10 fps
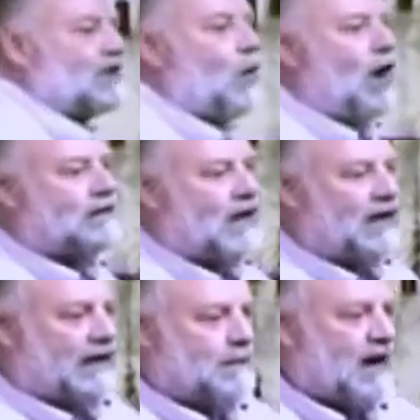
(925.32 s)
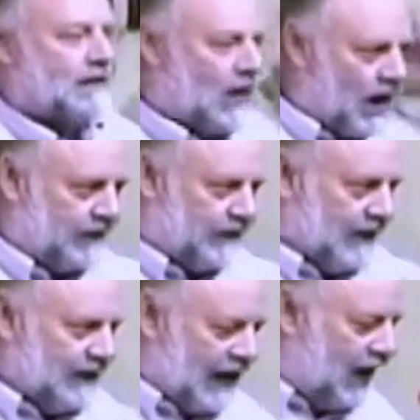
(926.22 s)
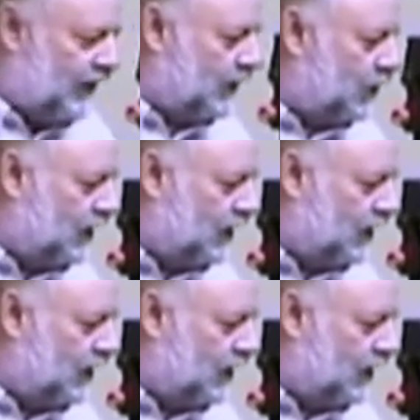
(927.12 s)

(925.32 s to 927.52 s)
and so authentic in my thought of how they